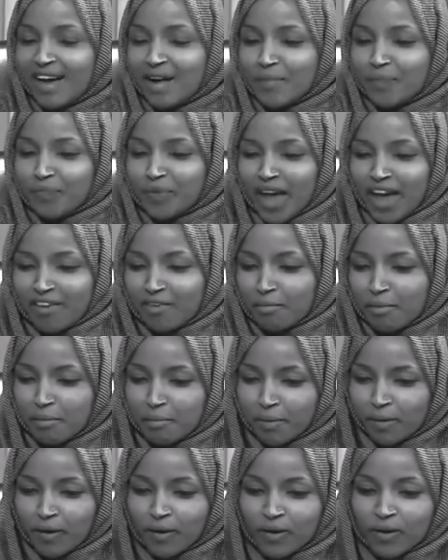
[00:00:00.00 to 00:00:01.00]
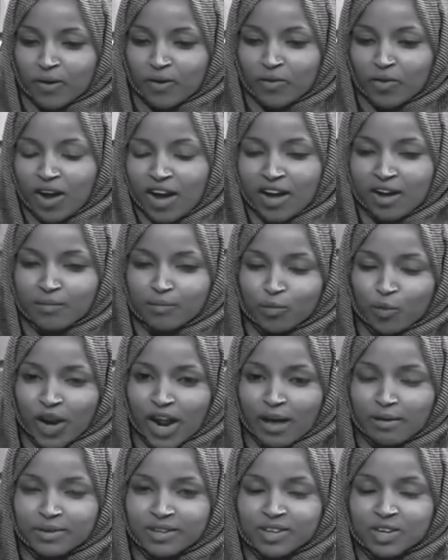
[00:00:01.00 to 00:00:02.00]
I remember
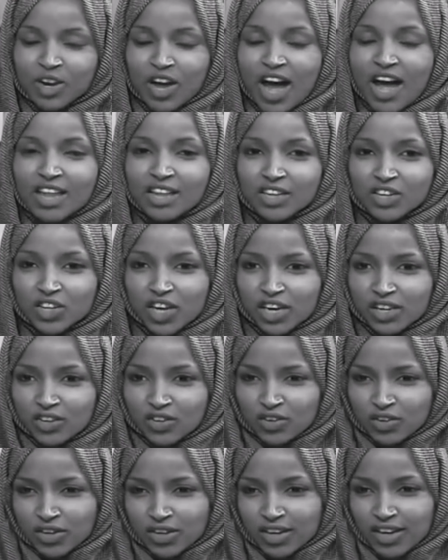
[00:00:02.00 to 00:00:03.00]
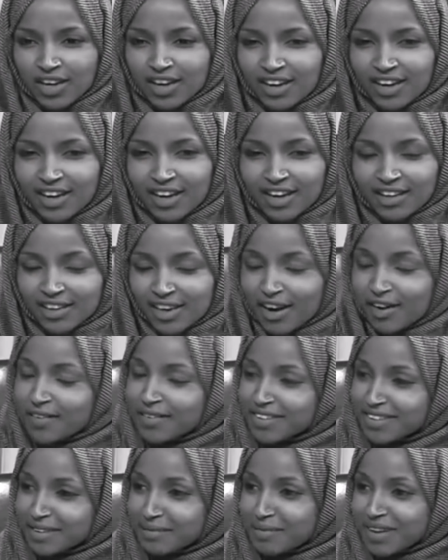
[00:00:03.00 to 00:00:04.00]
when I was in college, I took a
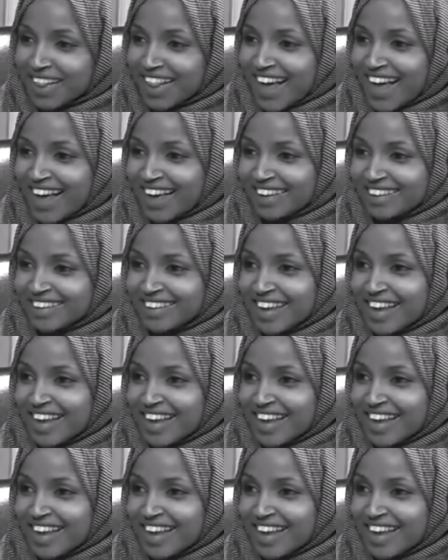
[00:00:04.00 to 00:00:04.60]
terrorism class,